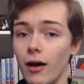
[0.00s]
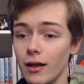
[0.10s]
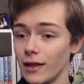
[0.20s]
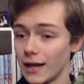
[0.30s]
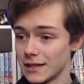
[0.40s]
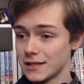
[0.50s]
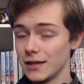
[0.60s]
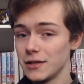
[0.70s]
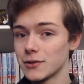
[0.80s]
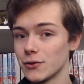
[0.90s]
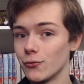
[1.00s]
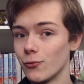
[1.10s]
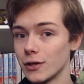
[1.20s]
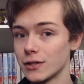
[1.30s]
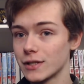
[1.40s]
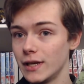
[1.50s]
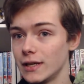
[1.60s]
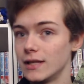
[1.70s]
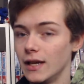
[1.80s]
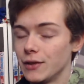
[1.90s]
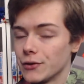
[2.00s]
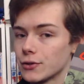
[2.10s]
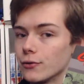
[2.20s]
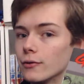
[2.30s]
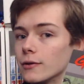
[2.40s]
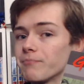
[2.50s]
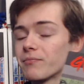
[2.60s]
Like I said, these are the worst kids in the school.